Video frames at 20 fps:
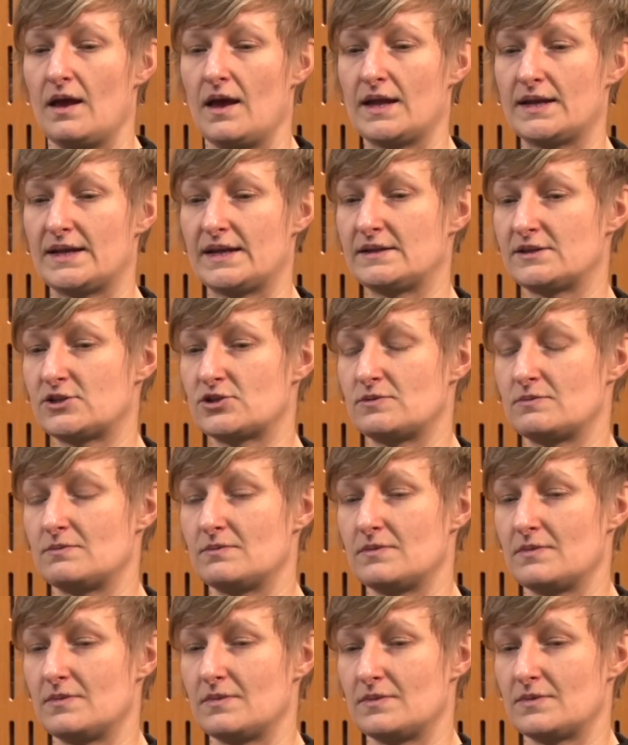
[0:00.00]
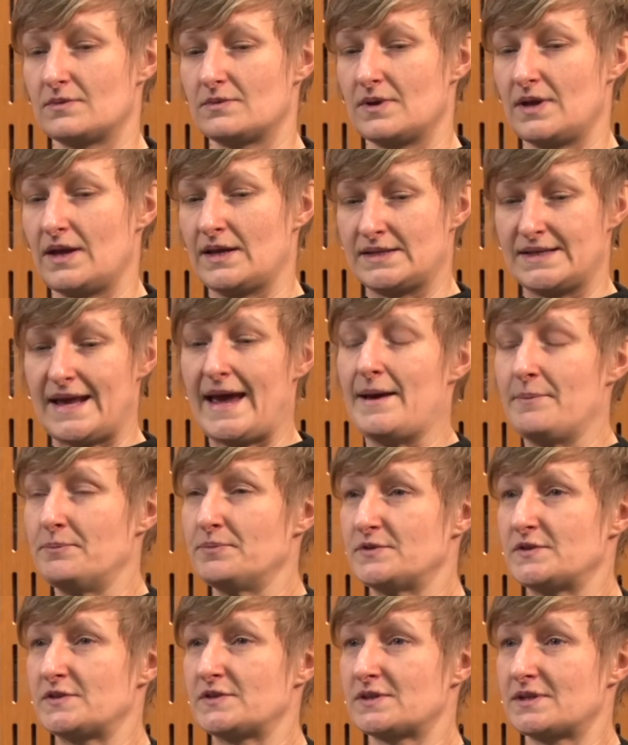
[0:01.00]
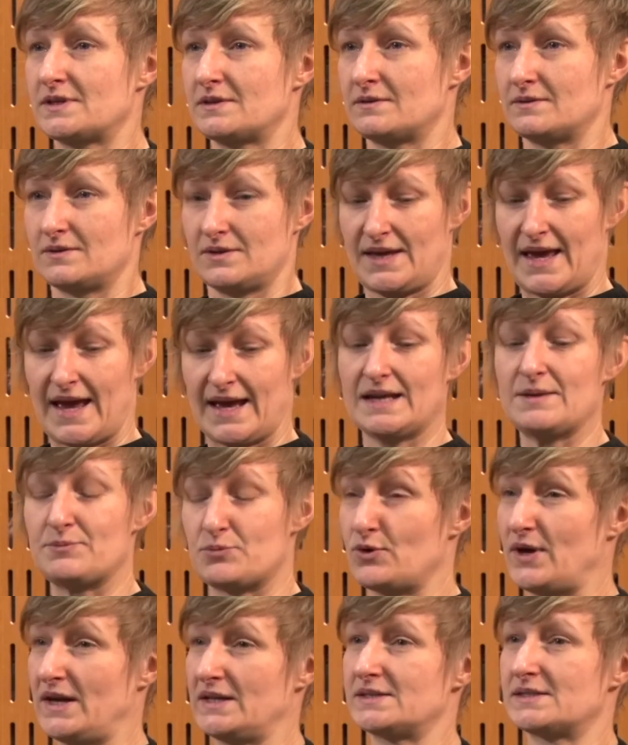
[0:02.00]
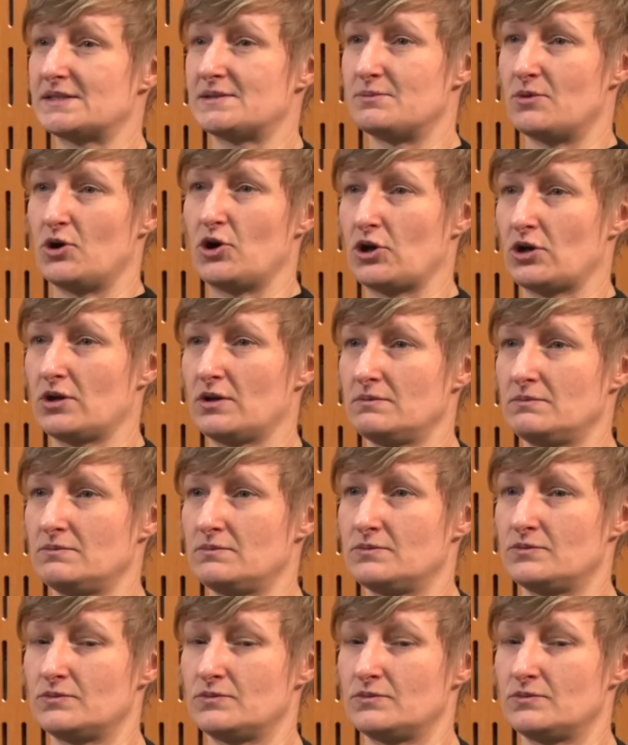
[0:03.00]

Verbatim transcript: and then adapts, calibrates the model